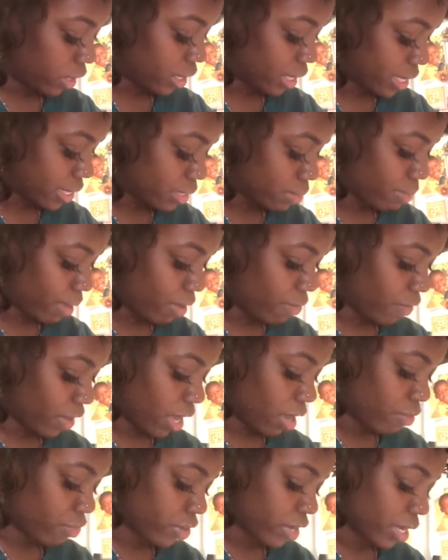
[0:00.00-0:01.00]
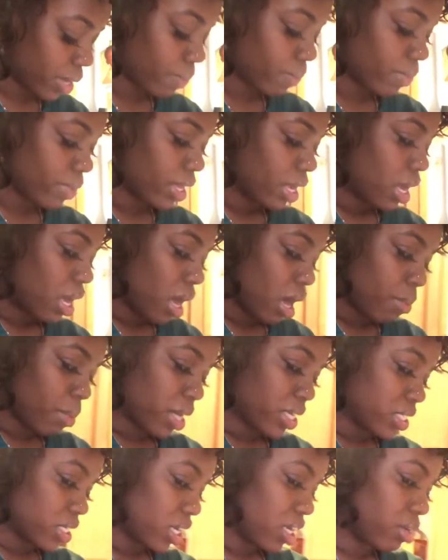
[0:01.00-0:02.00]
That's my favorite. I'm
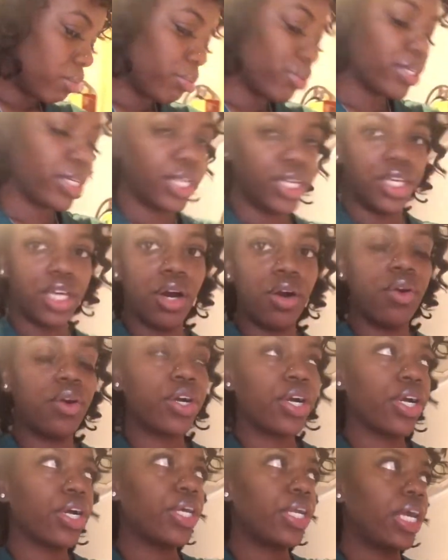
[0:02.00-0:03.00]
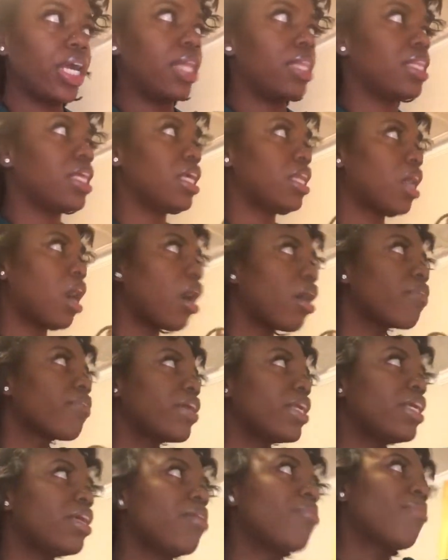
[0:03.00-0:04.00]
also gonna bring a yogurt, and then
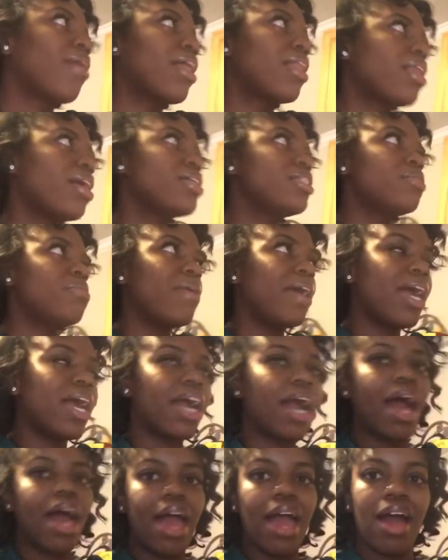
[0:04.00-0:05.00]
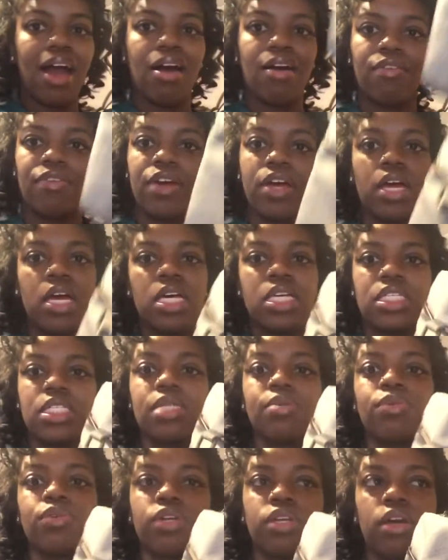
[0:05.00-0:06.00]
already in my lunch bag I have
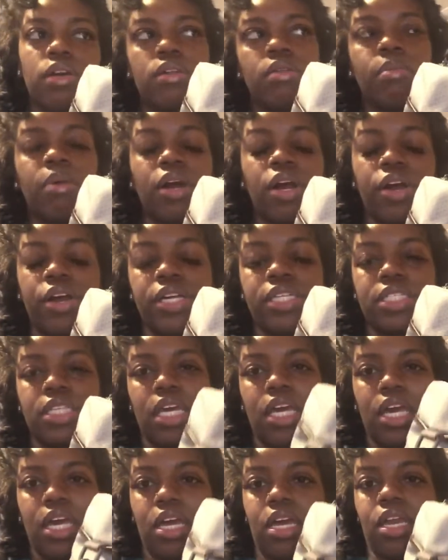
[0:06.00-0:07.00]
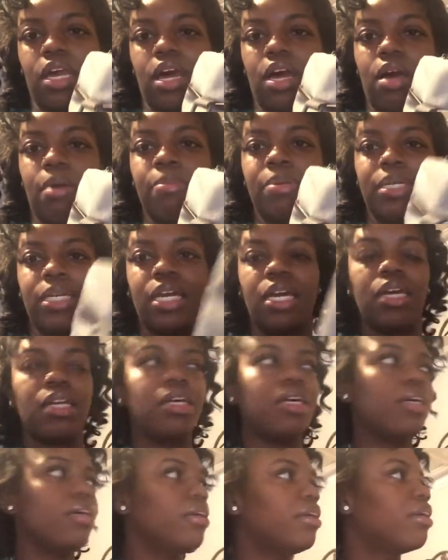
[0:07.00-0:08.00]
some granola bars and a
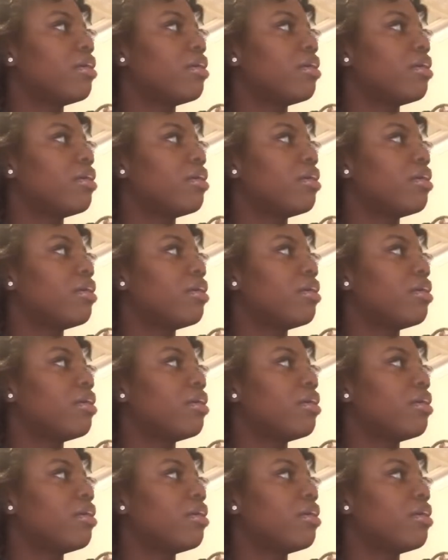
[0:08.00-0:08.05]
banana.